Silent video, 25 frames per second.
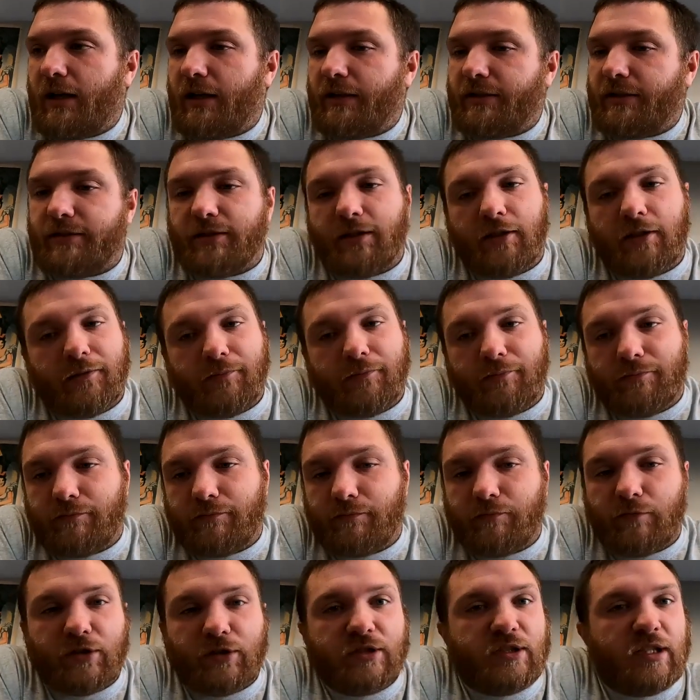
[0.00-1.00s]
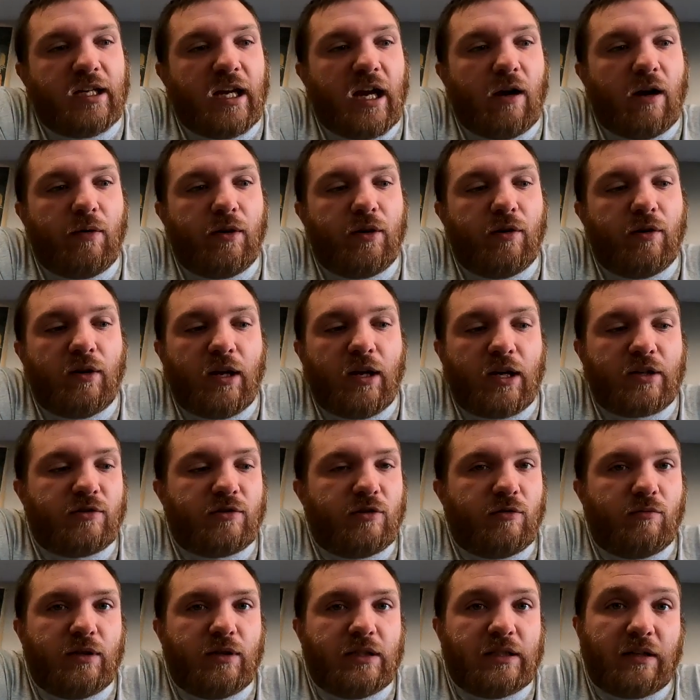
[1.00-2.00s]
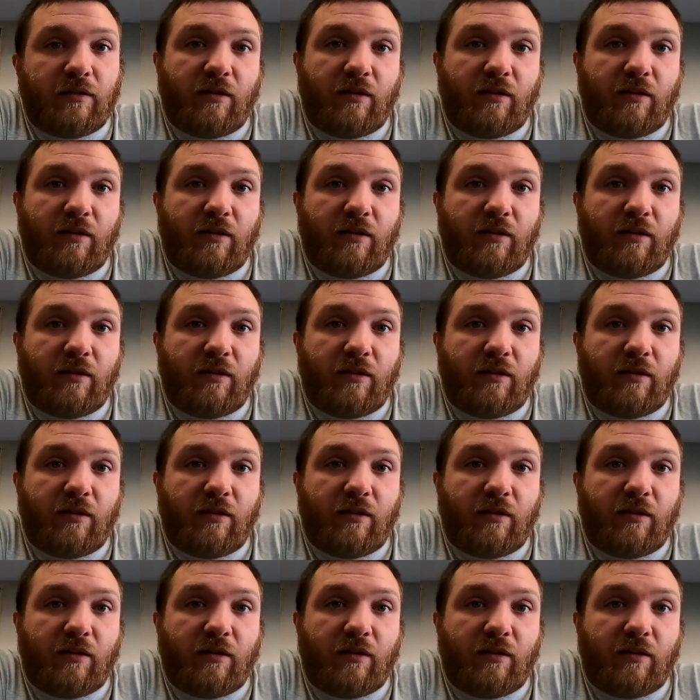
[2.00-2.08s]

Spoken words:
So we'll see how we do the next 2 weeks.